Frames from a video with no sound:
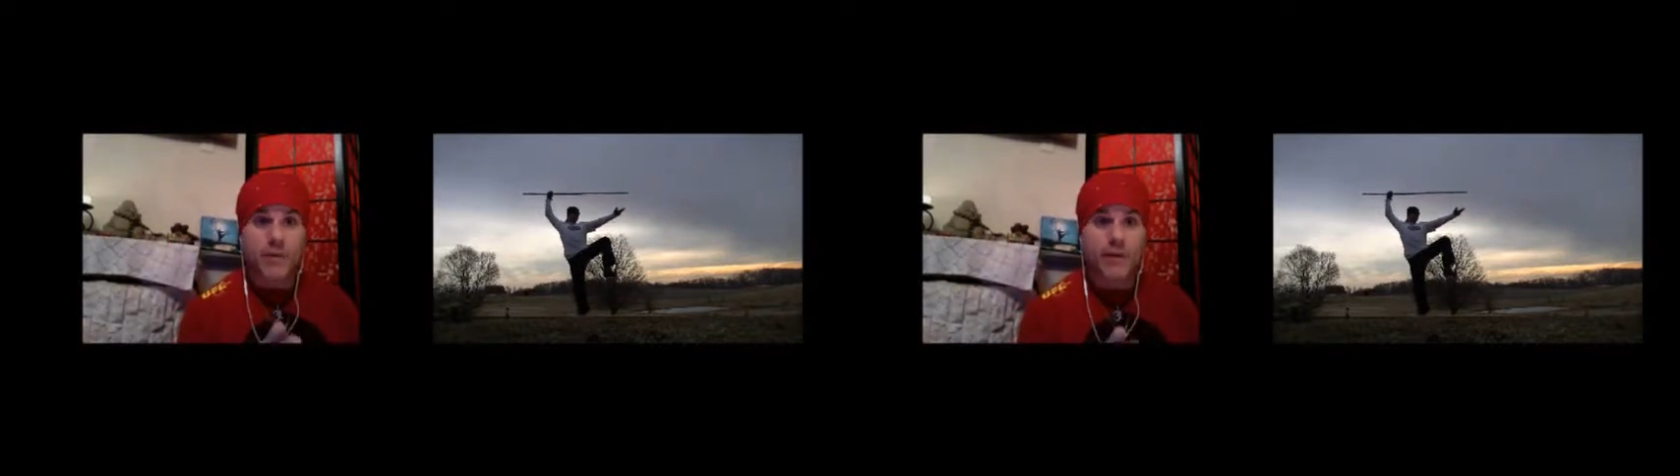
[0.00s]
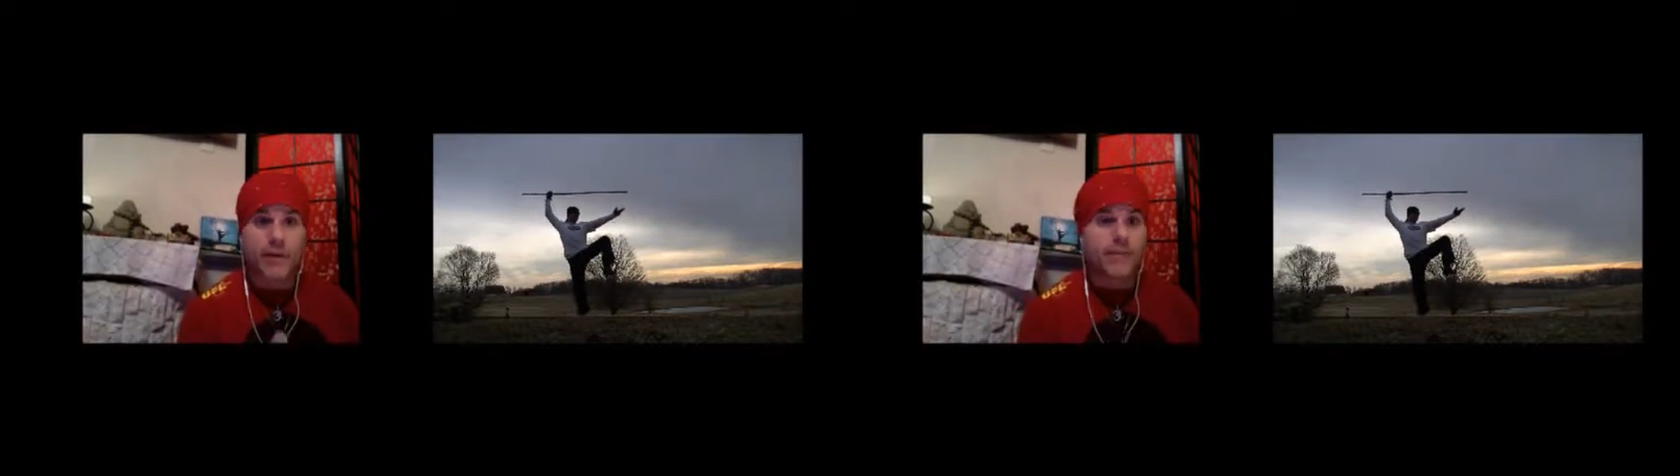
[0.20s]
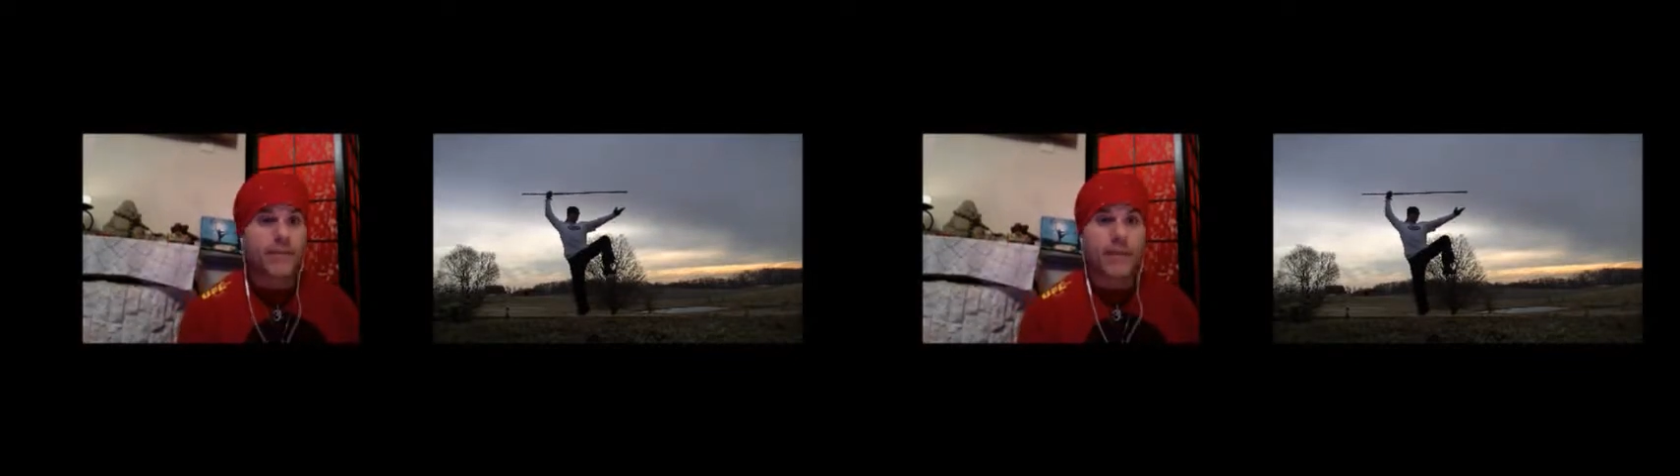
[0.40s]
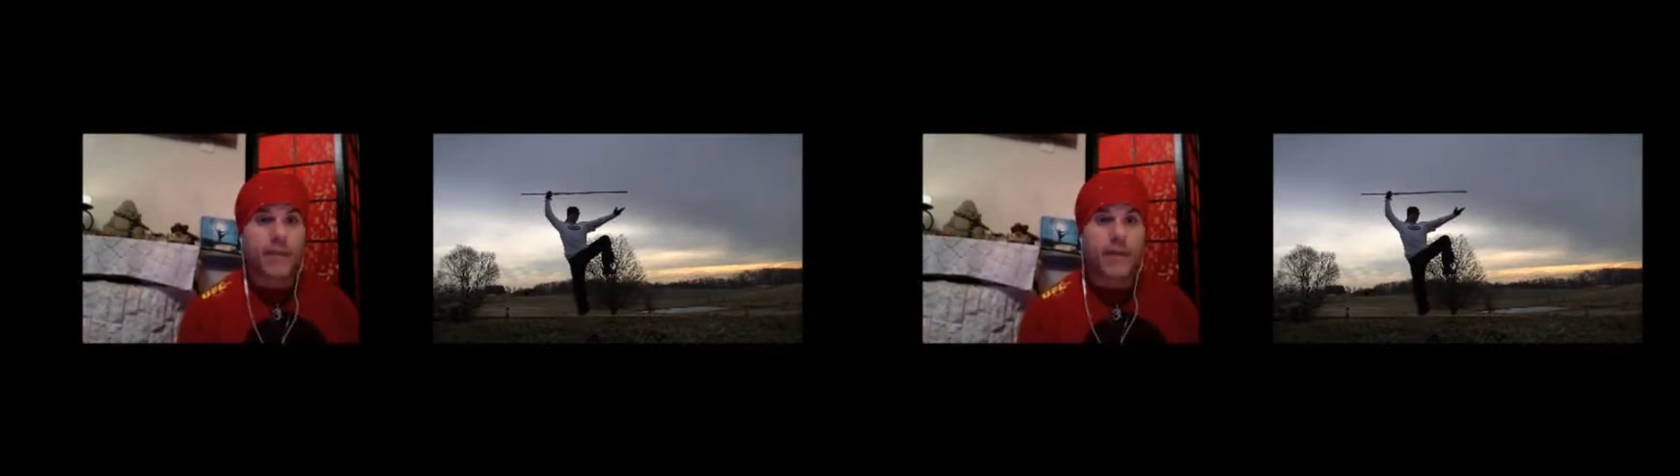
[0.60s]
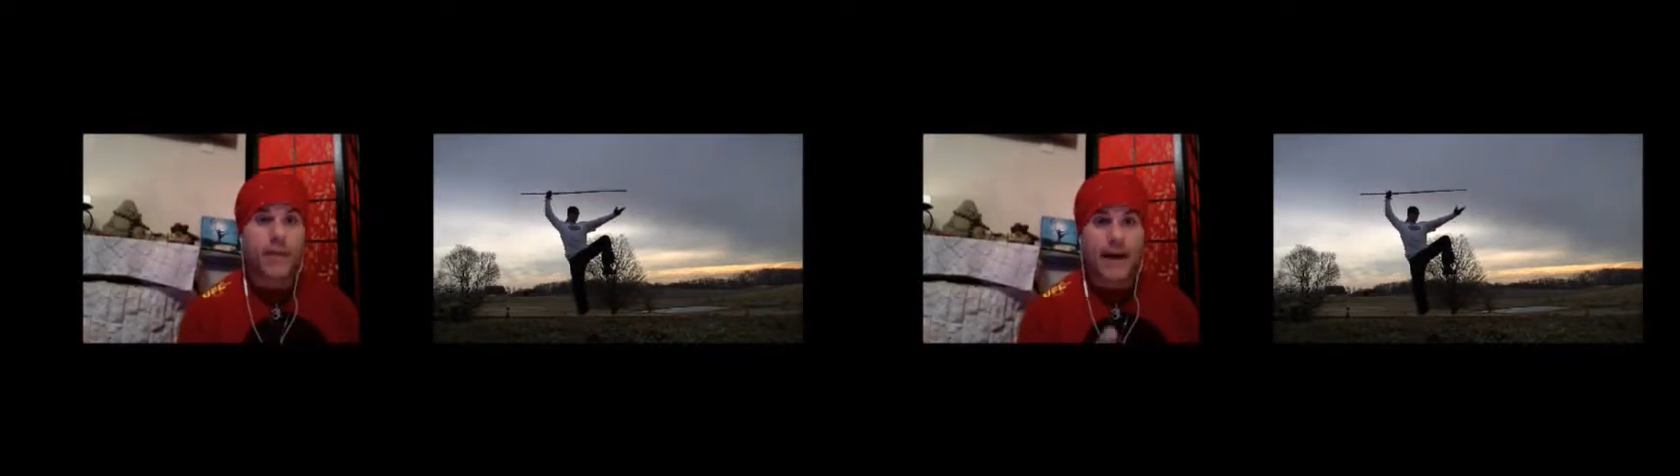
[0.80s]
you,
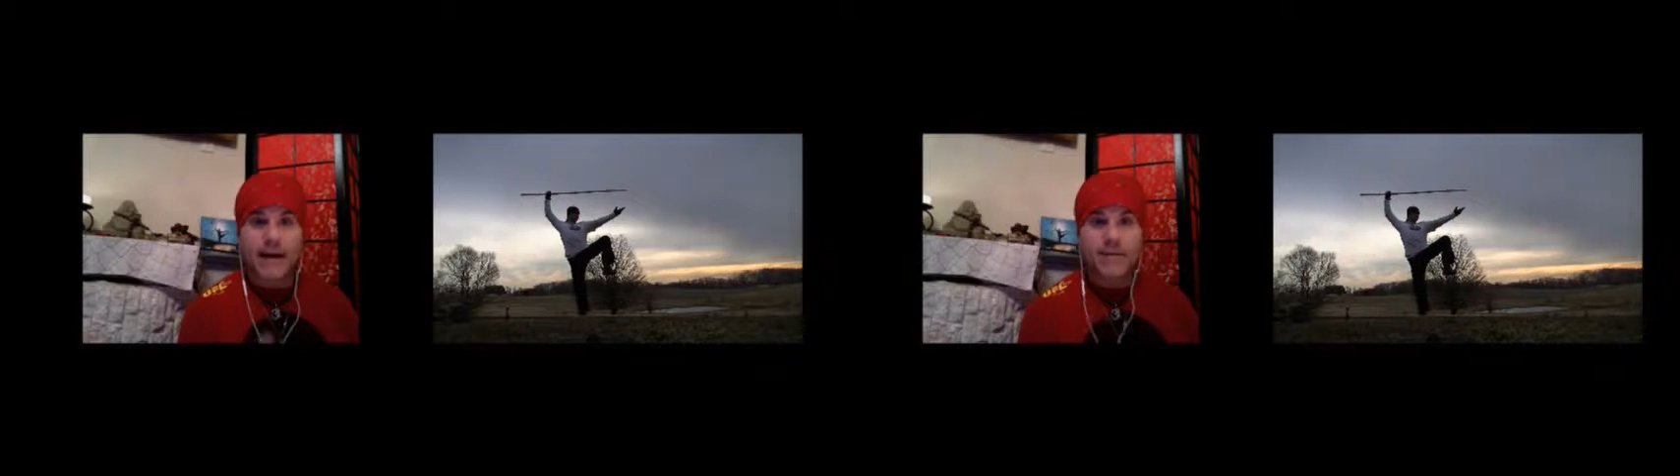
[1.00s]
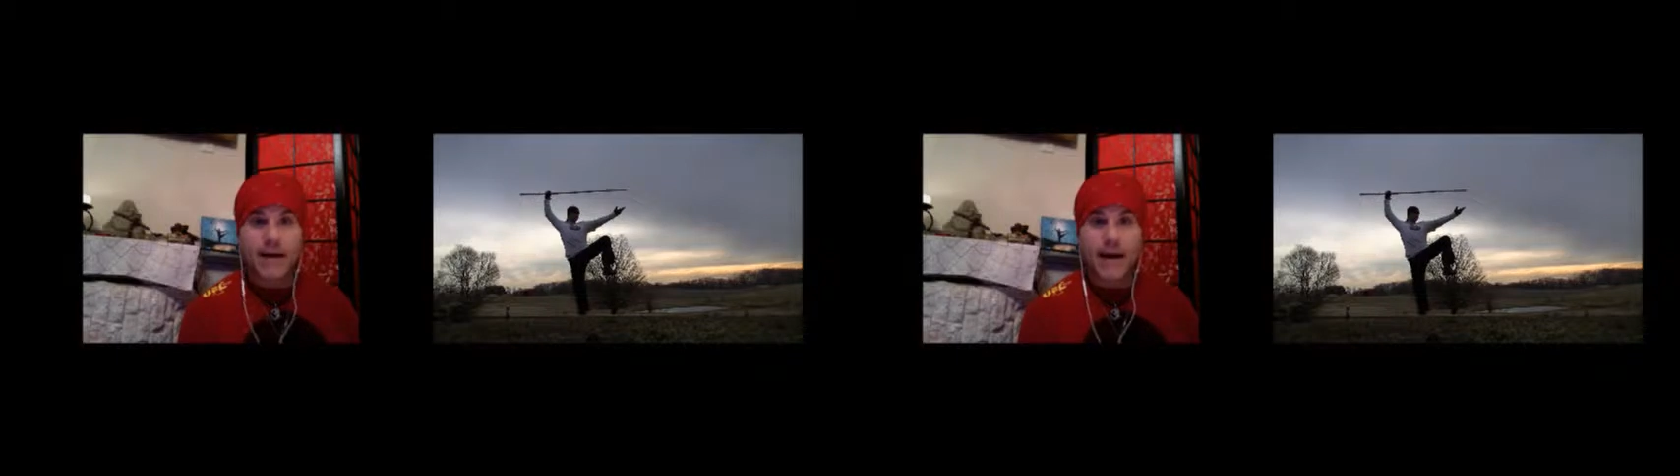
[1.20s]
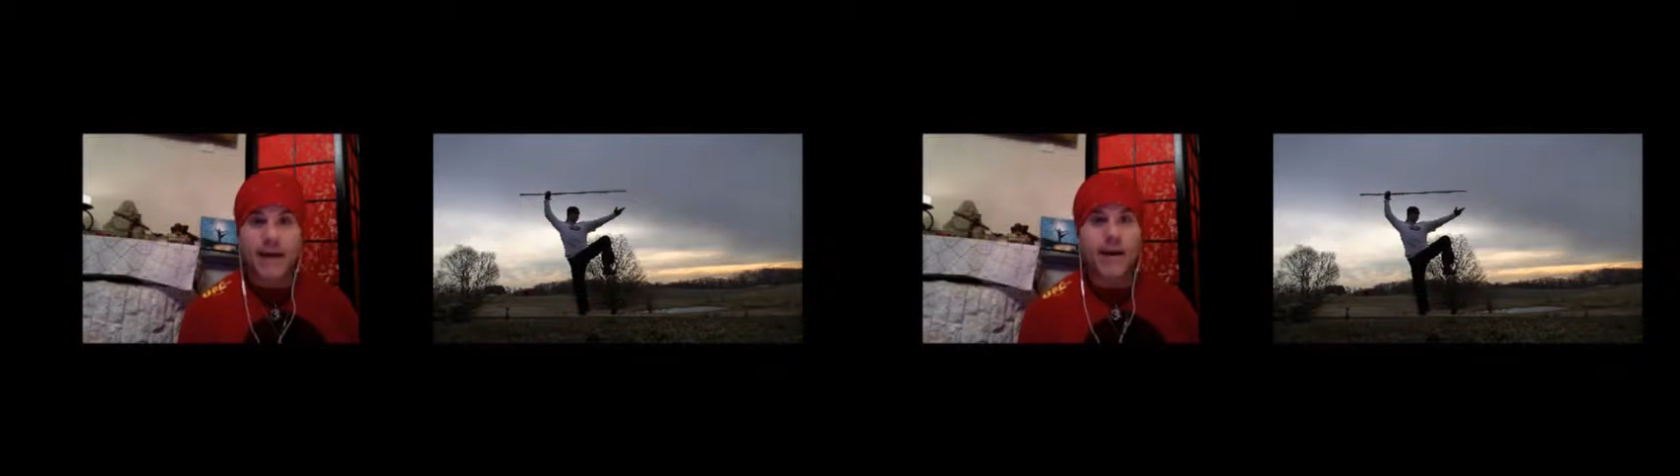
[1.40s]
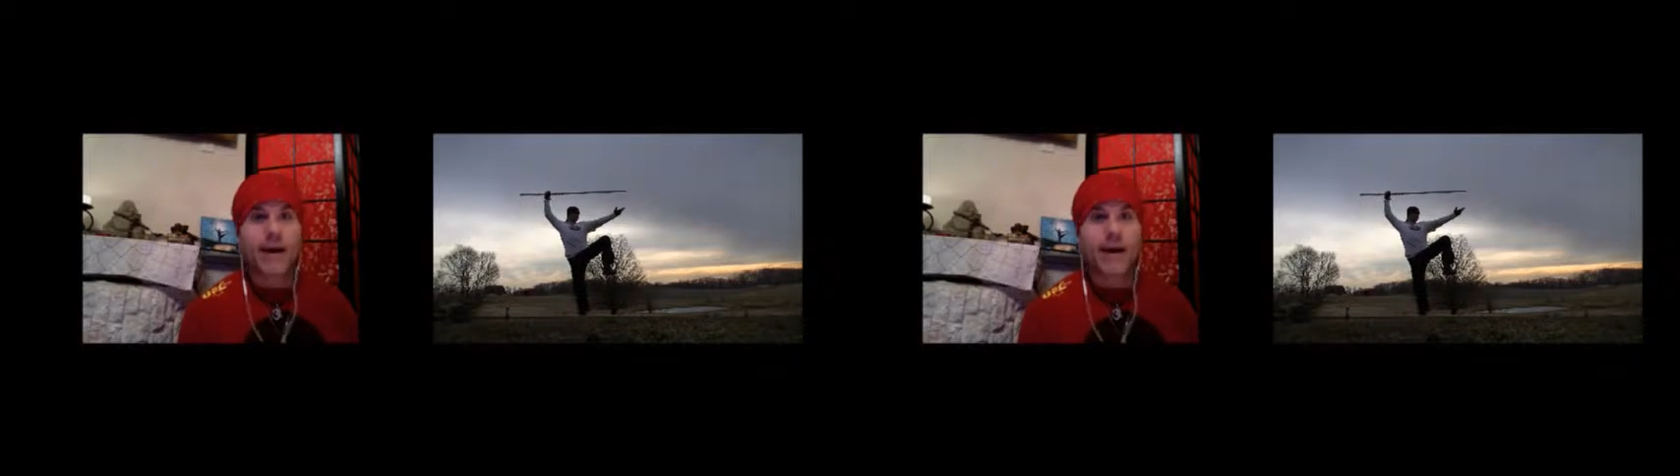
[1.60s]
that day,